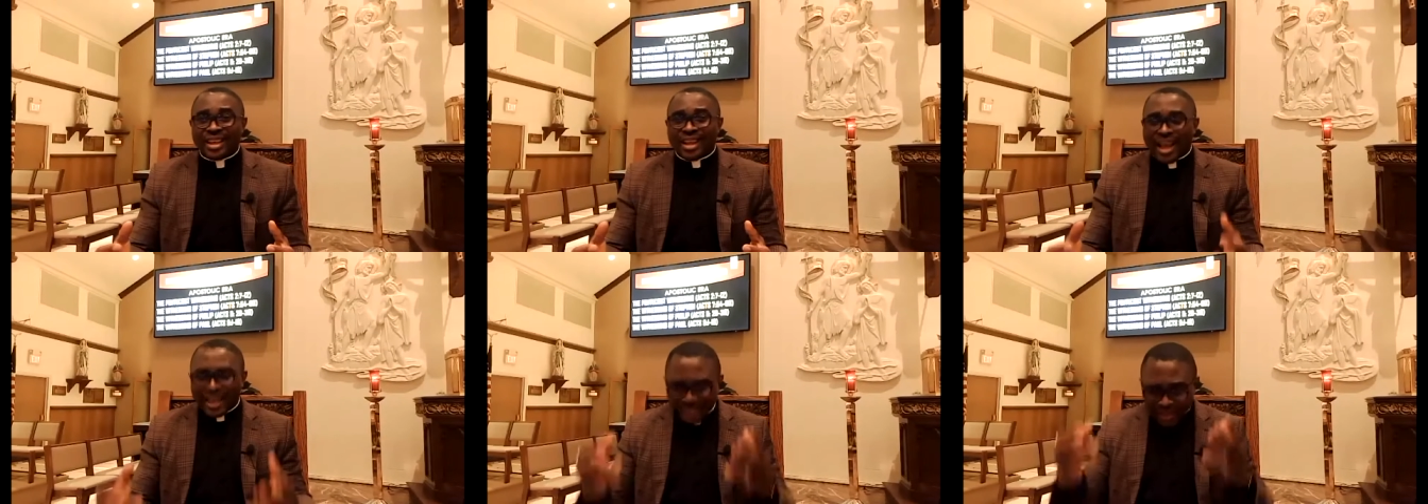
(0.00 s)

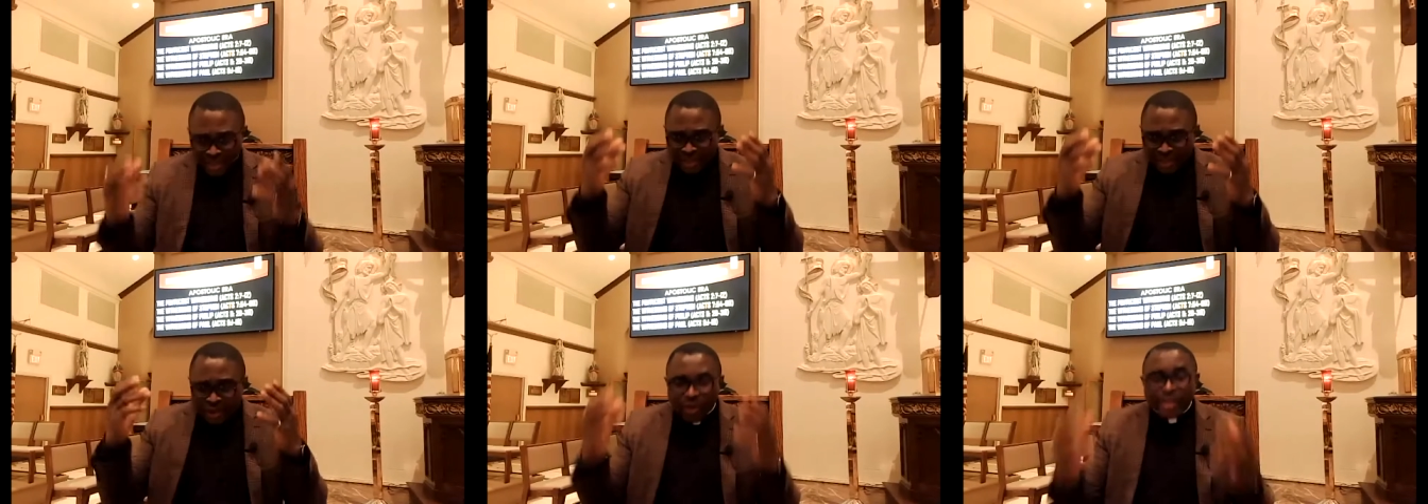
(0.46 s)
And
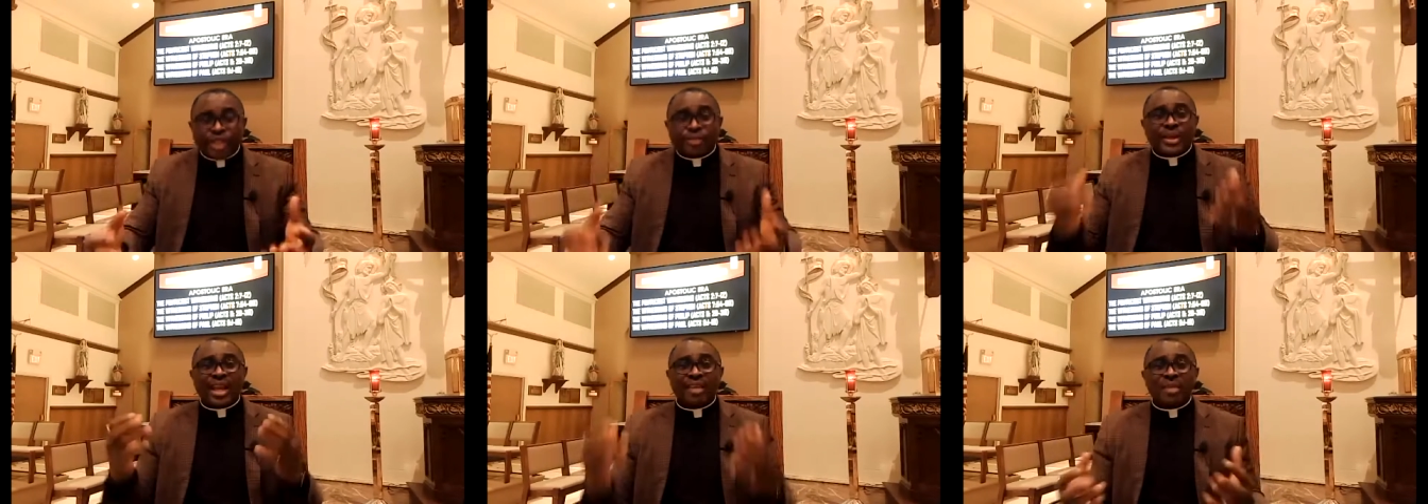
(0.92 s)
the Holy
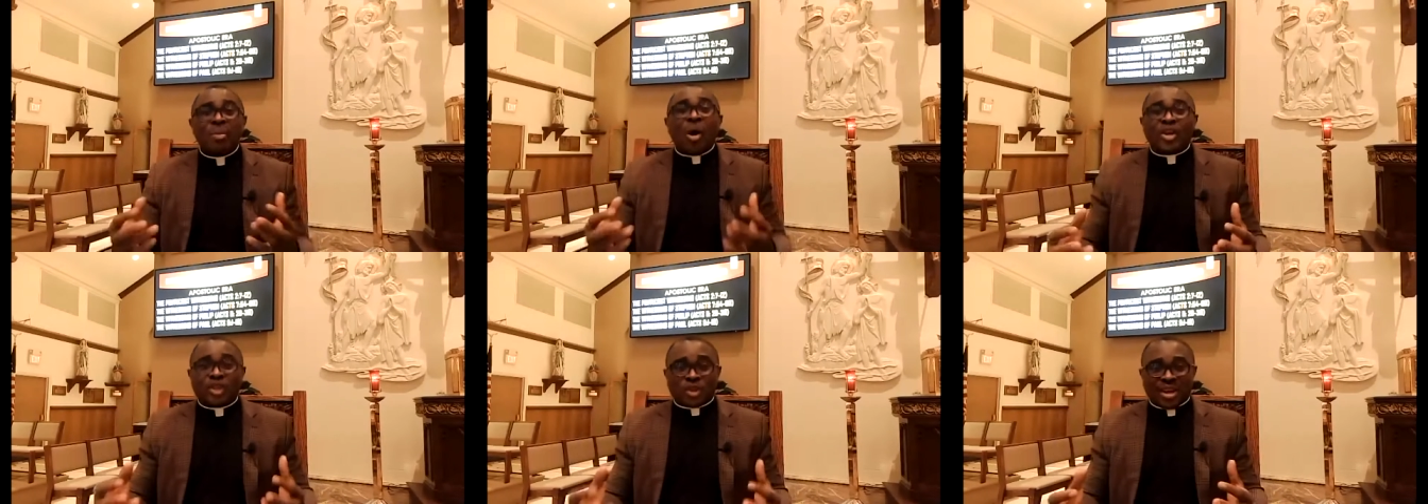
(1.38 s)
Spirit gave him
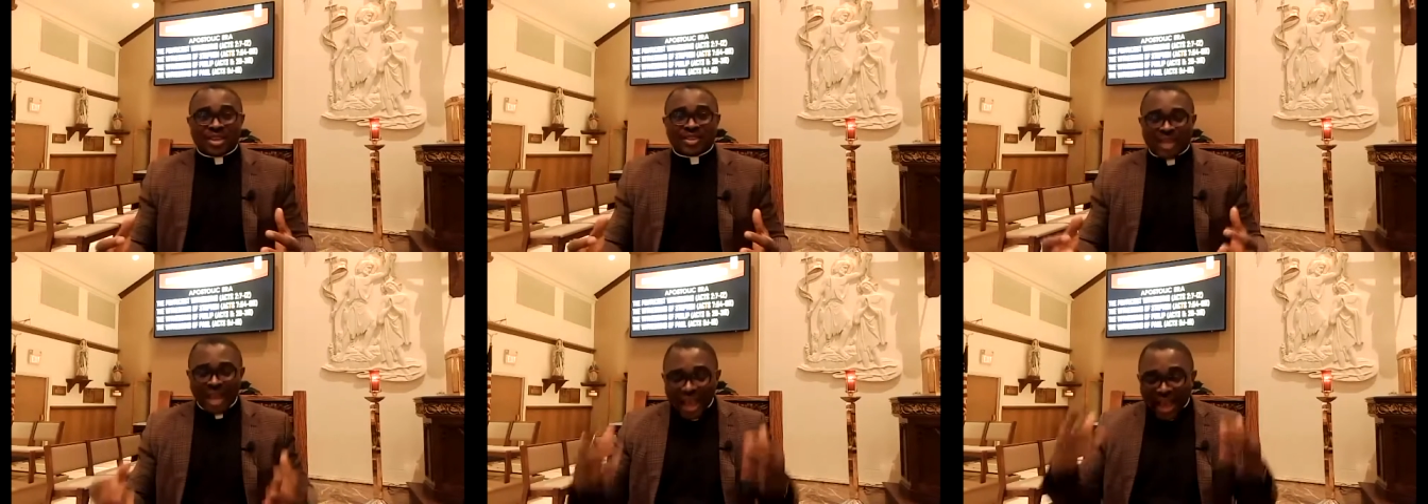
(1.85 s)

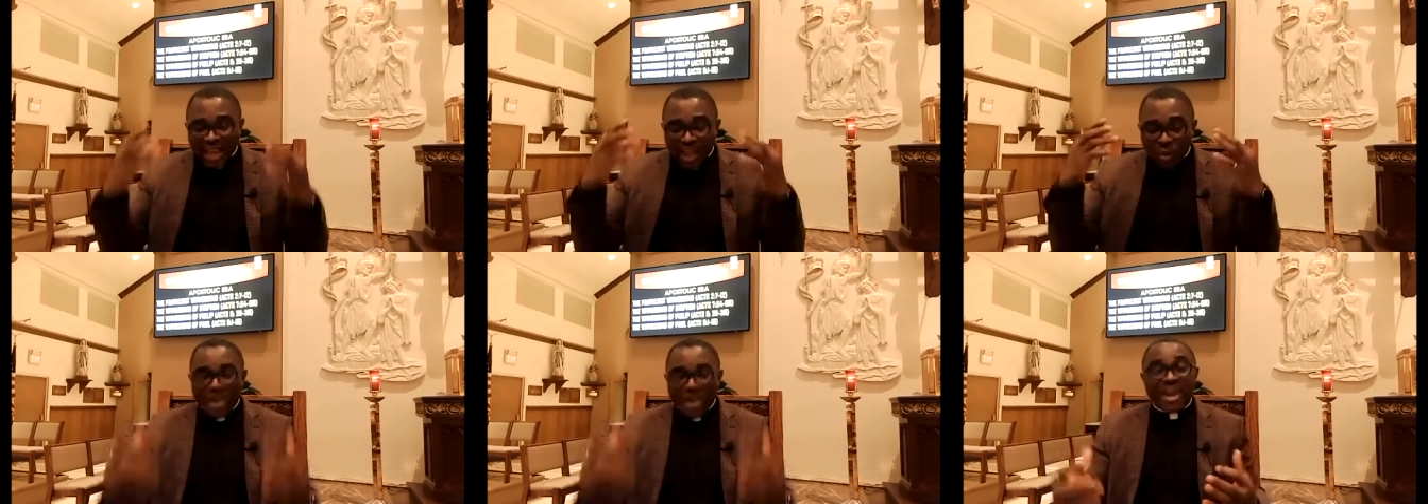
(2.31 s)
utterance, and
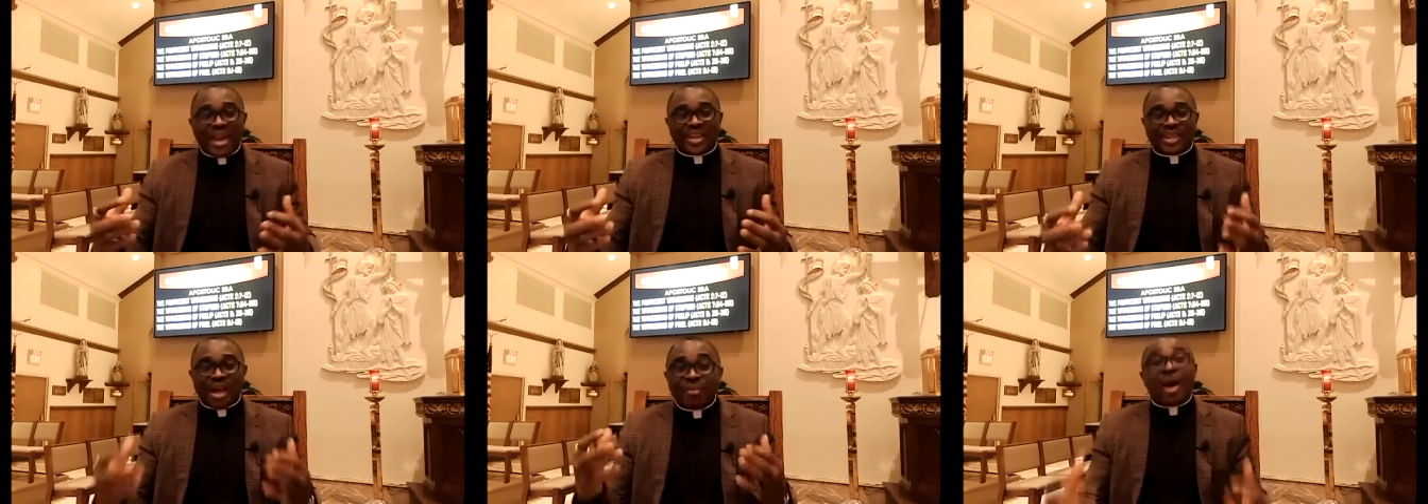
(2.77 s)
he
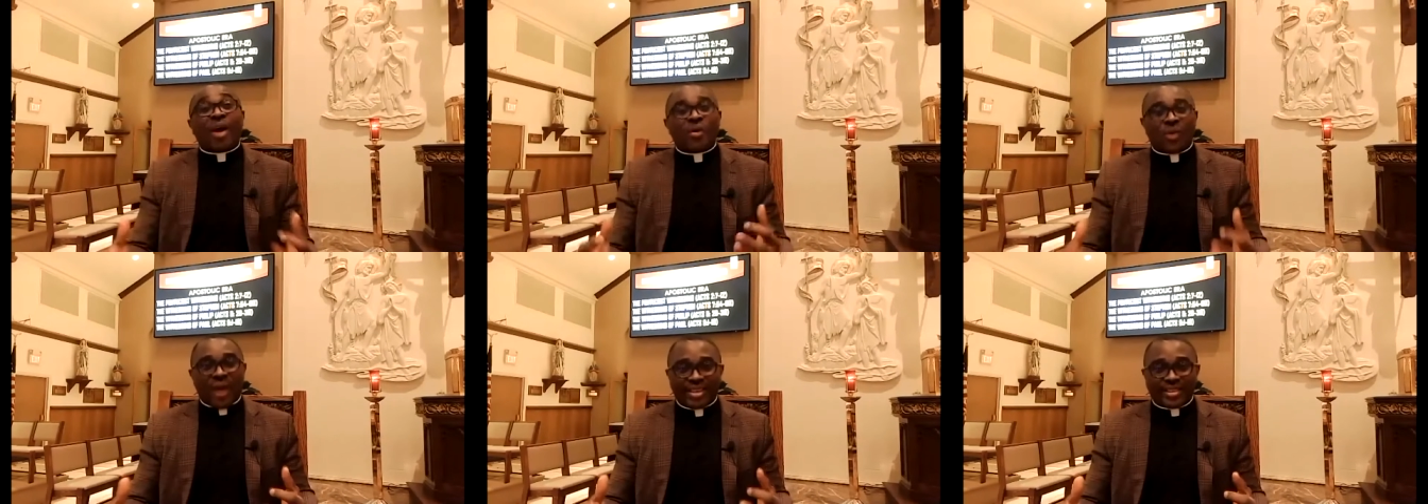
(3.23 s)
witnessed about
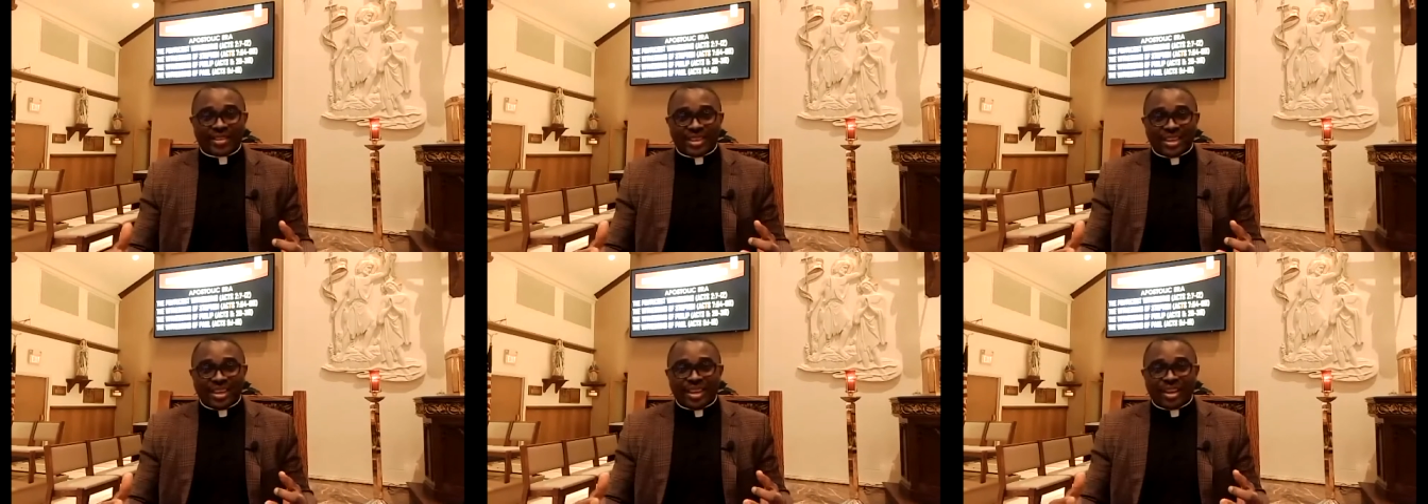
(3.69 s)
Christ
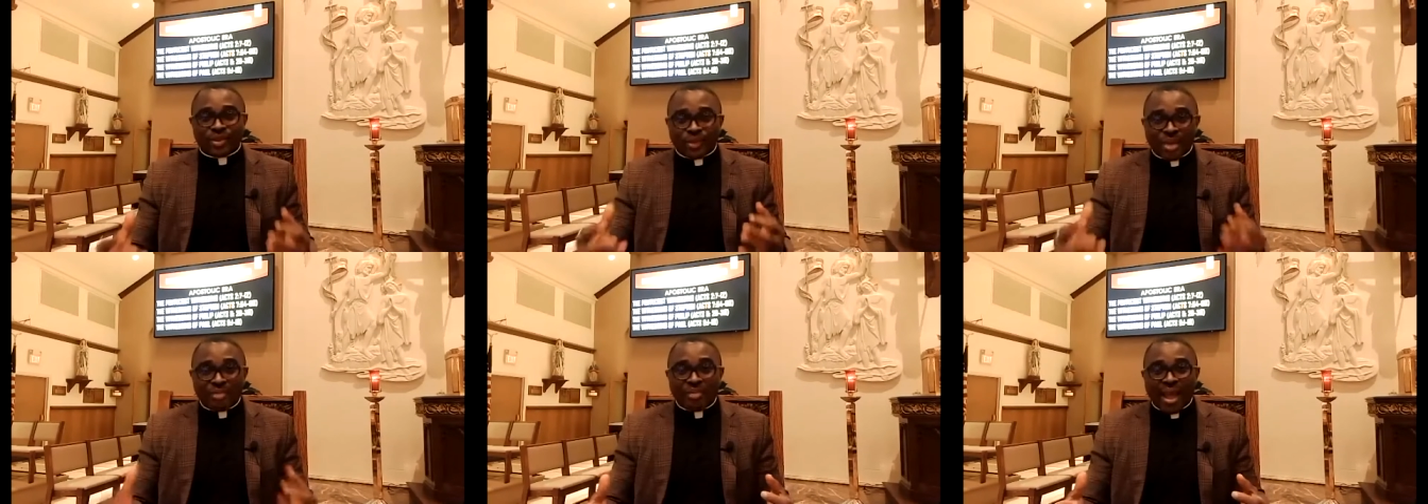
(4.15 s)
to
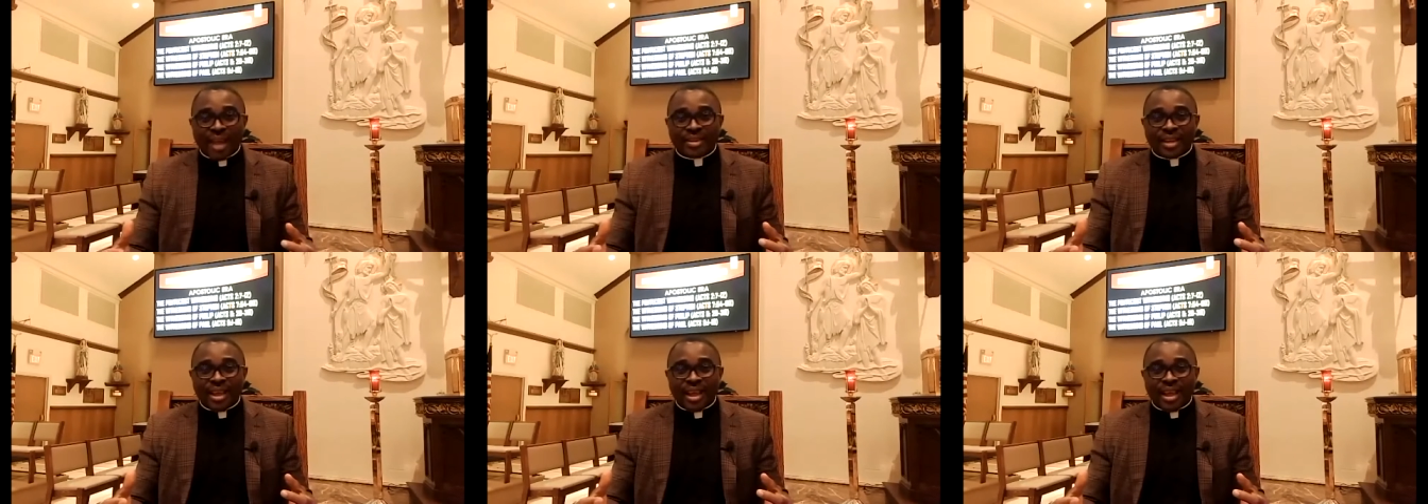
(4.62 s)
the man,